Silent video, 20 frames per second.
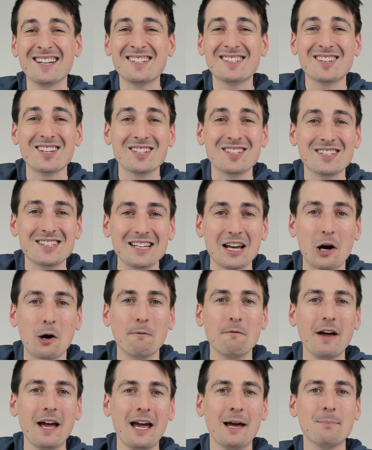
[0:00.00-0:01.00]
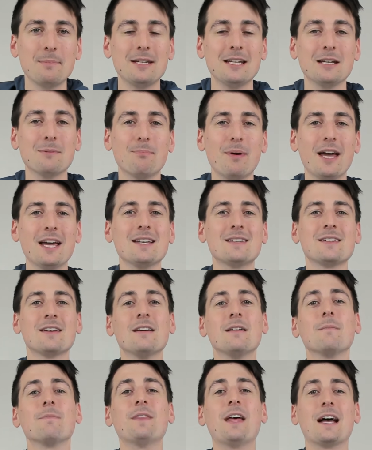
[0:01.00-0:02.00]
the self-emptying base
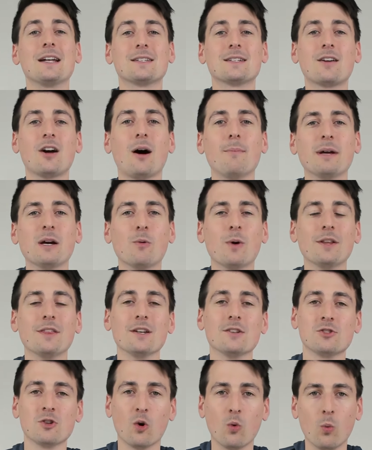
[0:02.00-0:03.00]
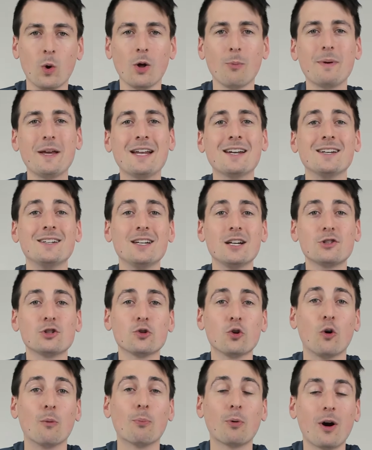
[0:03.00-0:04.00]
that's coming with it. So it will be an additional
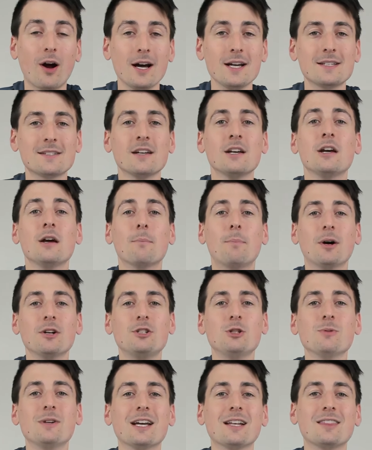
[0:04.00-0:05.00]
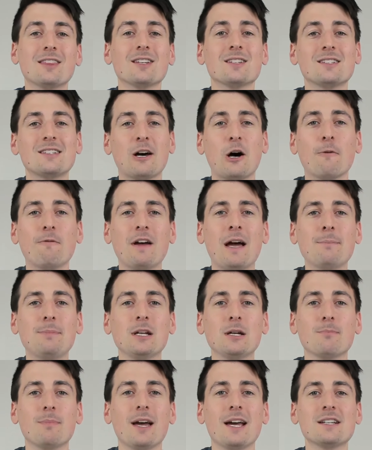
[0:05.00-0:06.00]
price, but you get the self-emptying
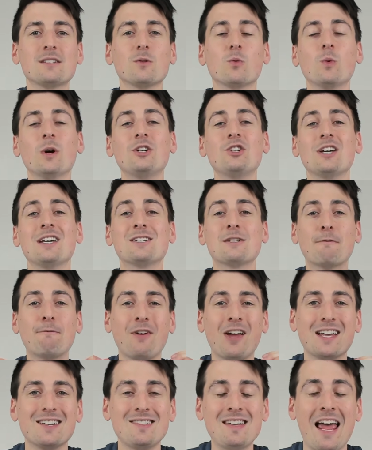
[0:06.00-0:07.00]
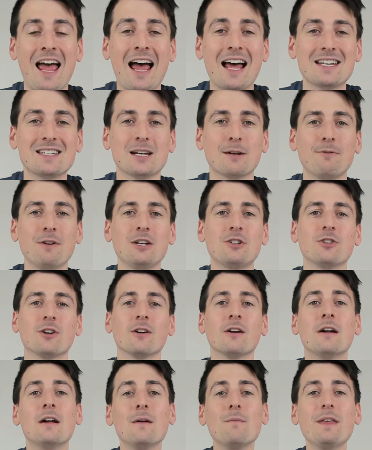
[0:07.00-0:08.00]
base, which is a fantastic feature
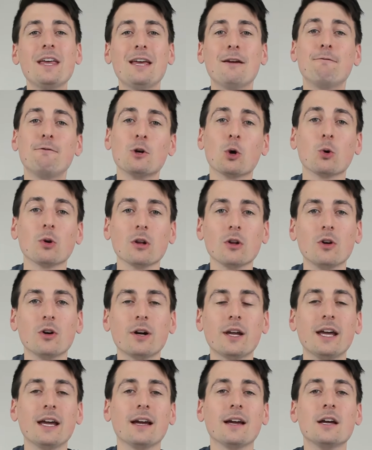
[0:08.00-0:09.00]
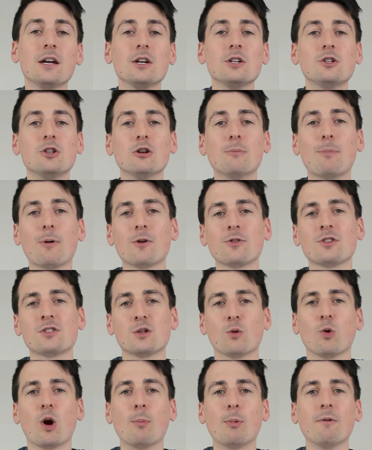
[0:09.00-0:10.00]
if you're looking to purchase a
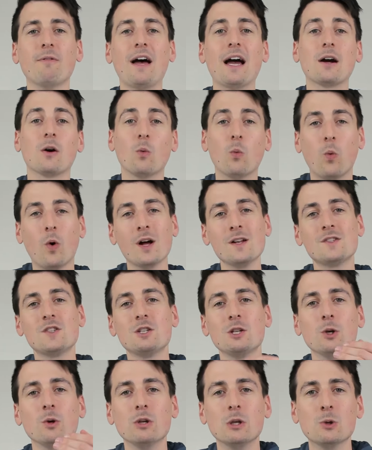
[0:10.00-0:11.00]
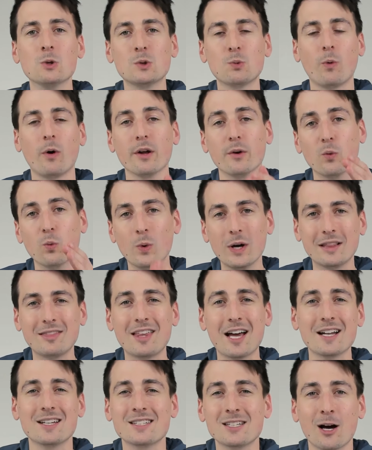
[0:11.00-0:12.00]
RoboVac. Once you use one with that
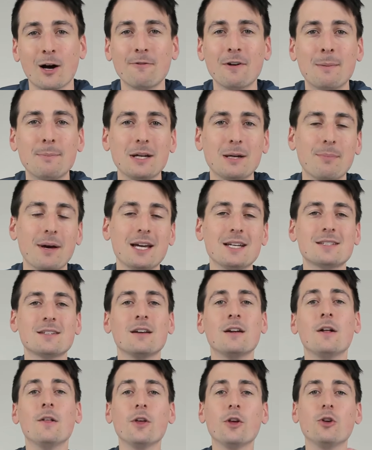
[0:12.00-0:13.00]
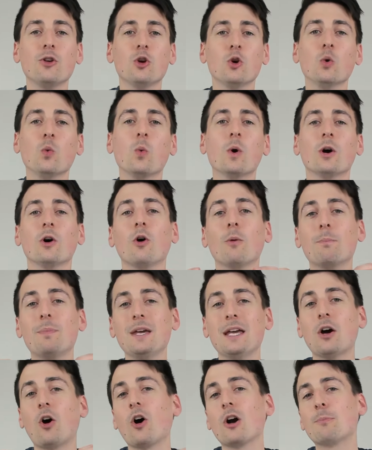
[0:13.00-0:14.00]
self-emptying base, you will be
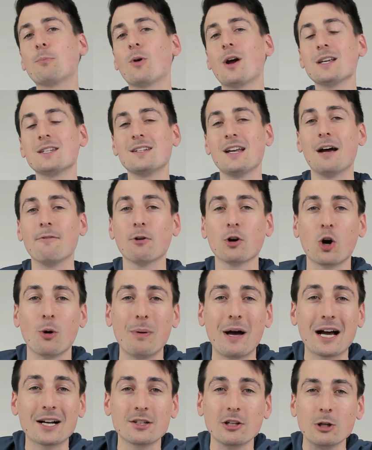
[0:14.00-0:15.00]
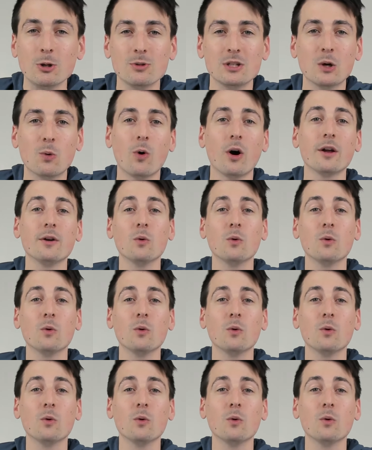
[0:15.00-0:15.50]
hard-pressed to ever go back to using one